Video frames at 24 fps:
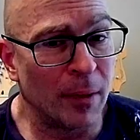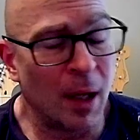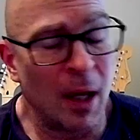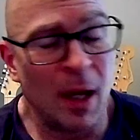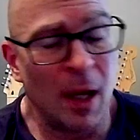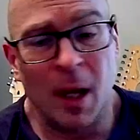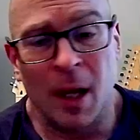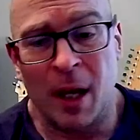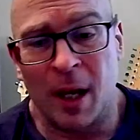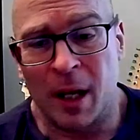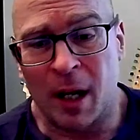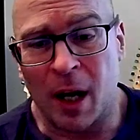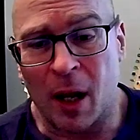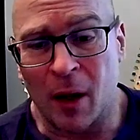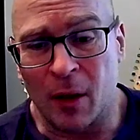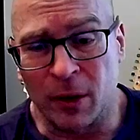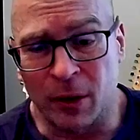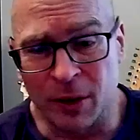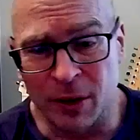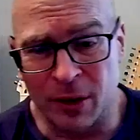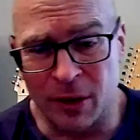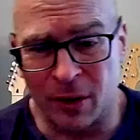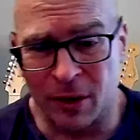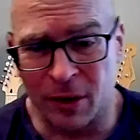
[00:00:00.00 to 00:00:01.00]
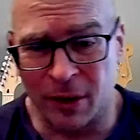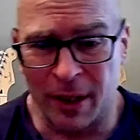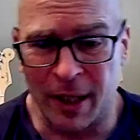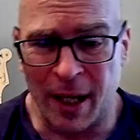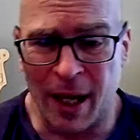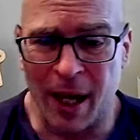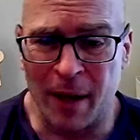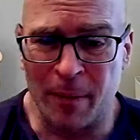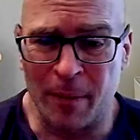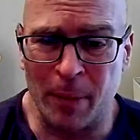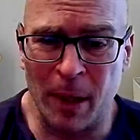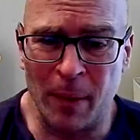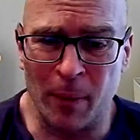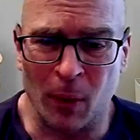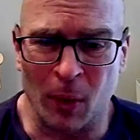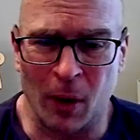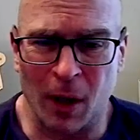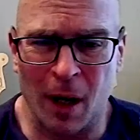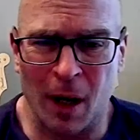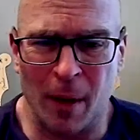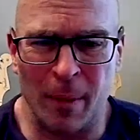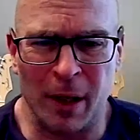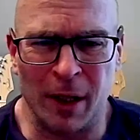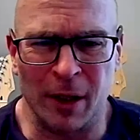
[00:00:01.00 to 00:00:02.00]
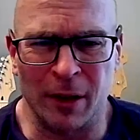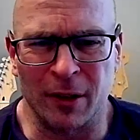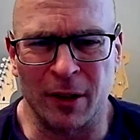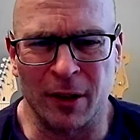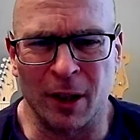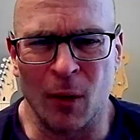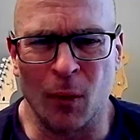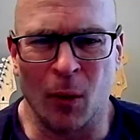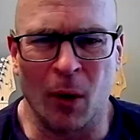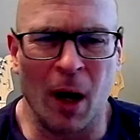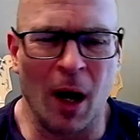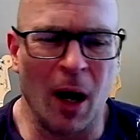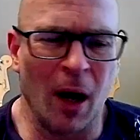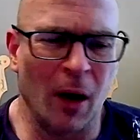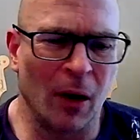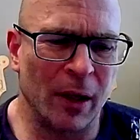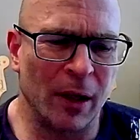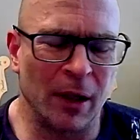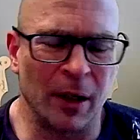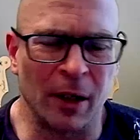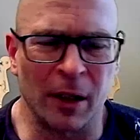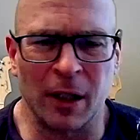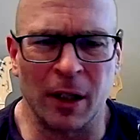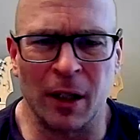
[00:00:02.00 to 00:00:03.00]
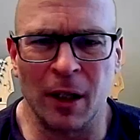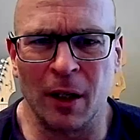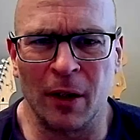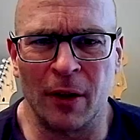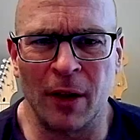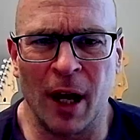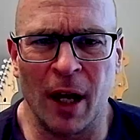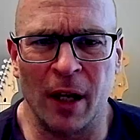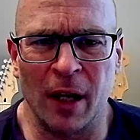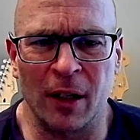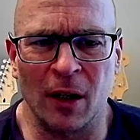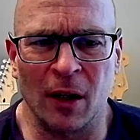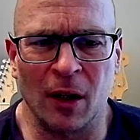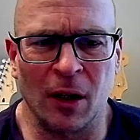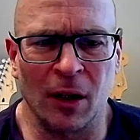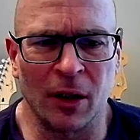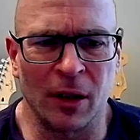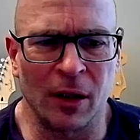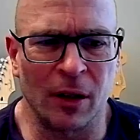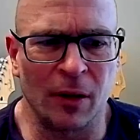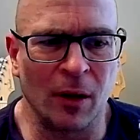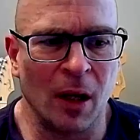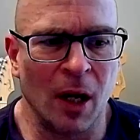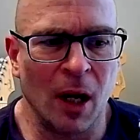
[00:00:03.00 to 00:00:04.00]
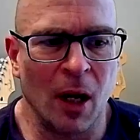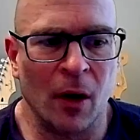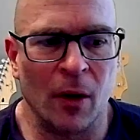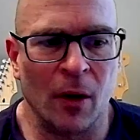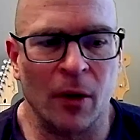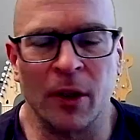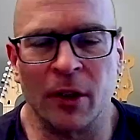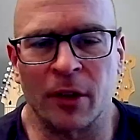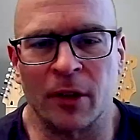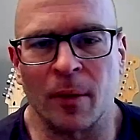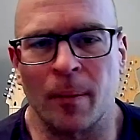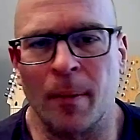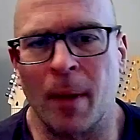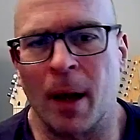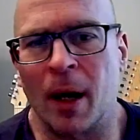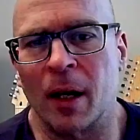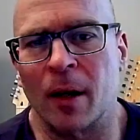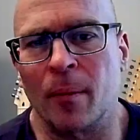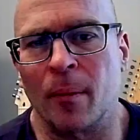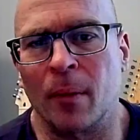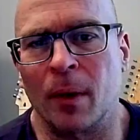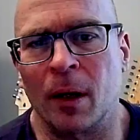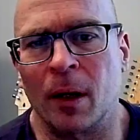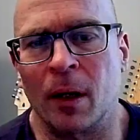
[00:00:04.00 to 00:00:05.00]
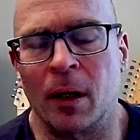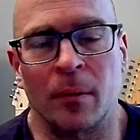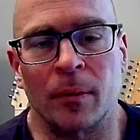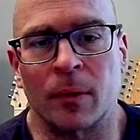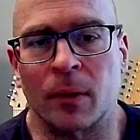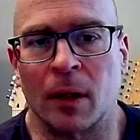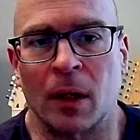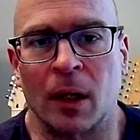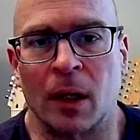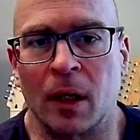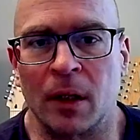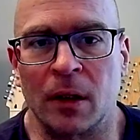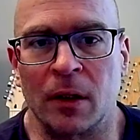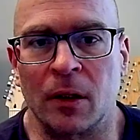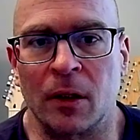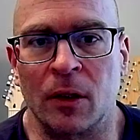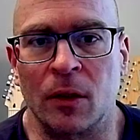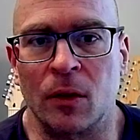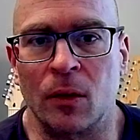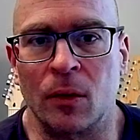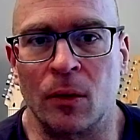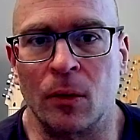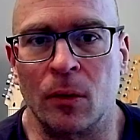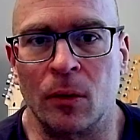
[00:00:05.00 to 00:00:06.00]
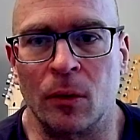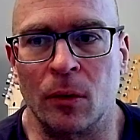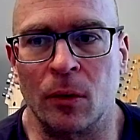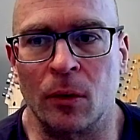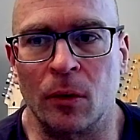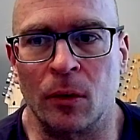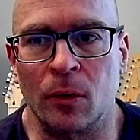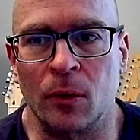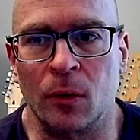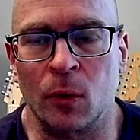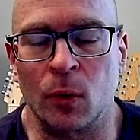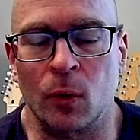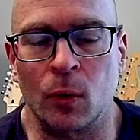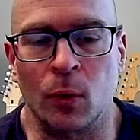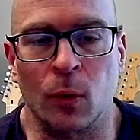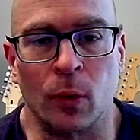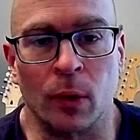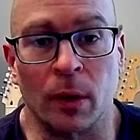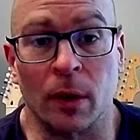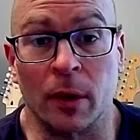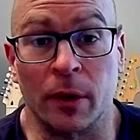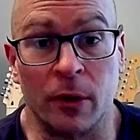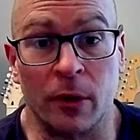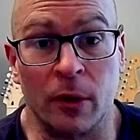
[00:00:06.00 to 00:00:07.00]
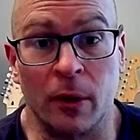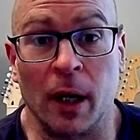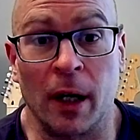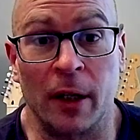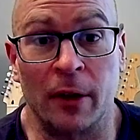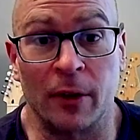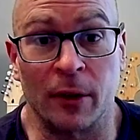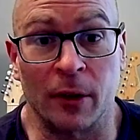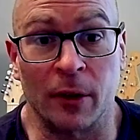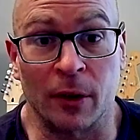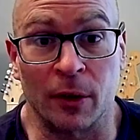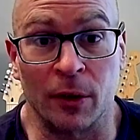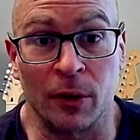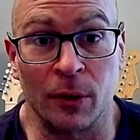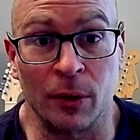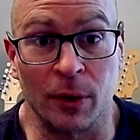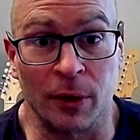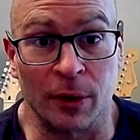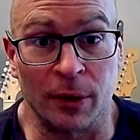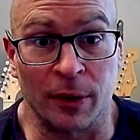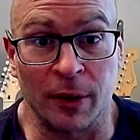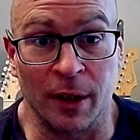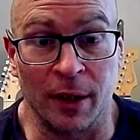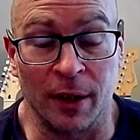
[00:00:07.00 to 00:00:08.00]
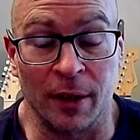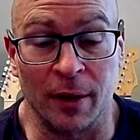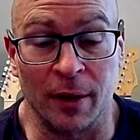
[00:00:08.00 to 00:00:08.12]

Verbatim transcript: And I've literally had people come in and say, "Well, how can a kid that young and this amount of money?" It's like, do you you really you guys are clueless then?